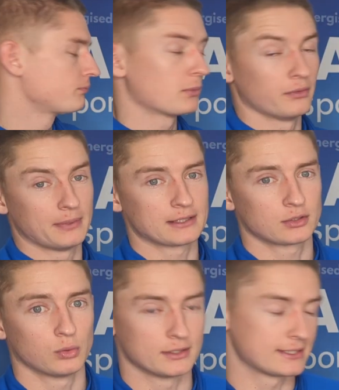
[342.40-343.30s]
with better
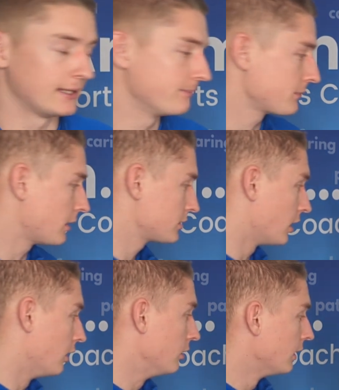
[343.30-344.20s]
quality.
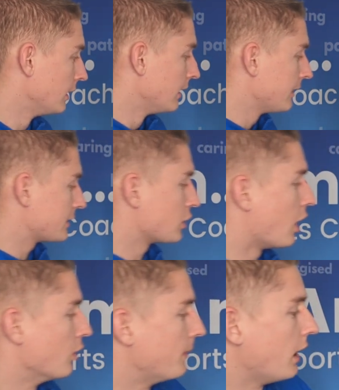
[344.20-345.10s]
So that's your
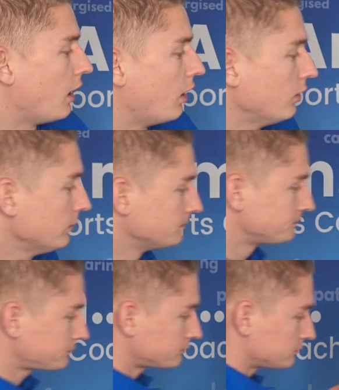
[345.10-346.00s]
whole part whole.